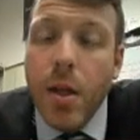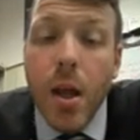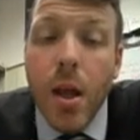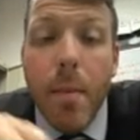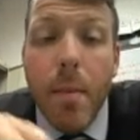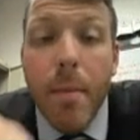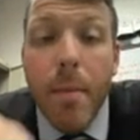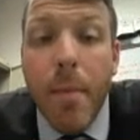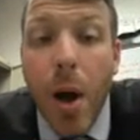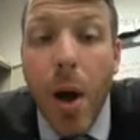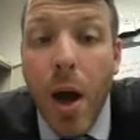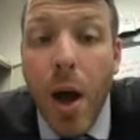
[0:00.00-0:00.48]

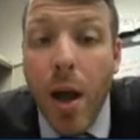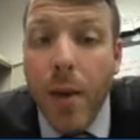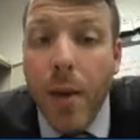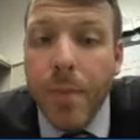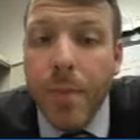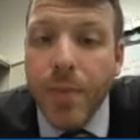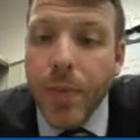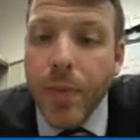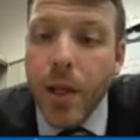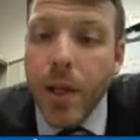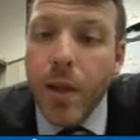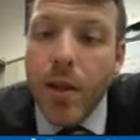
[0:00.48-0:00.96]
but
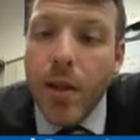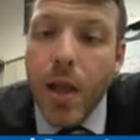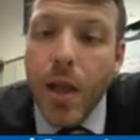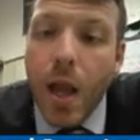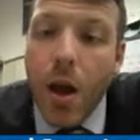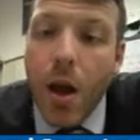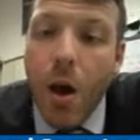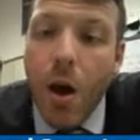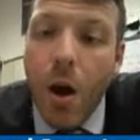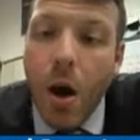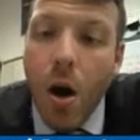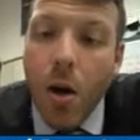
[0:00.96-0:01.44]
they
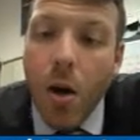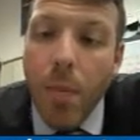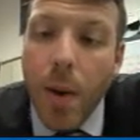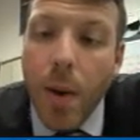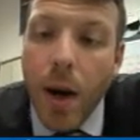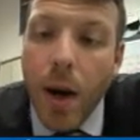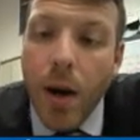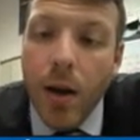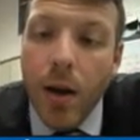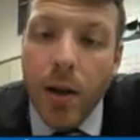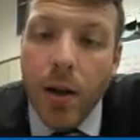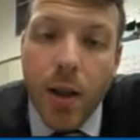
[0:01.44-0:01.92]
are
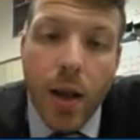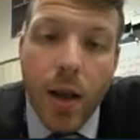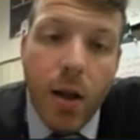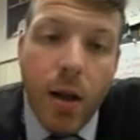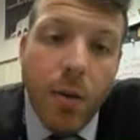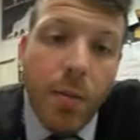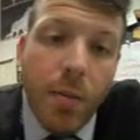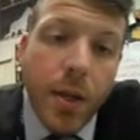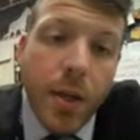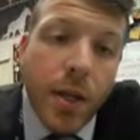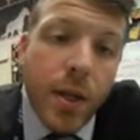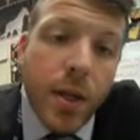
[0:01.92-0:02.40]
parallel
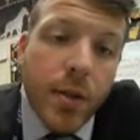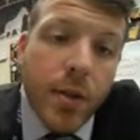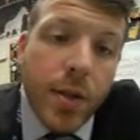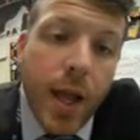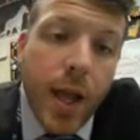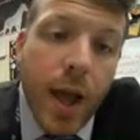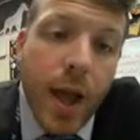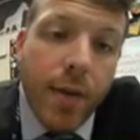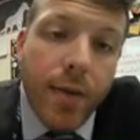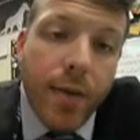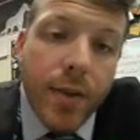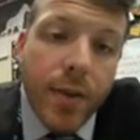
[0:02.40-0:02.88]
because they
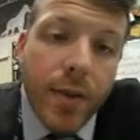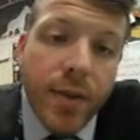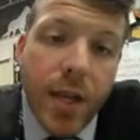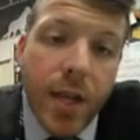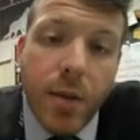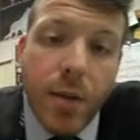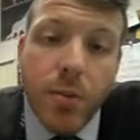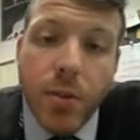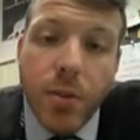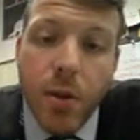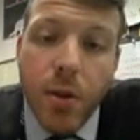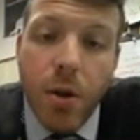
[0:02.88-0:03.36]
have the same
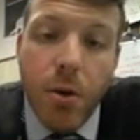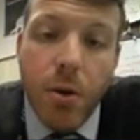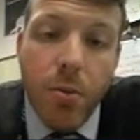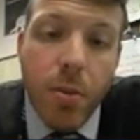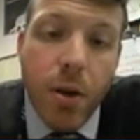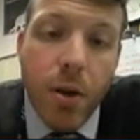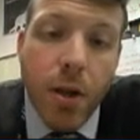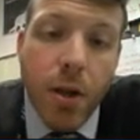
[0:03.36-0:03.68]
slope.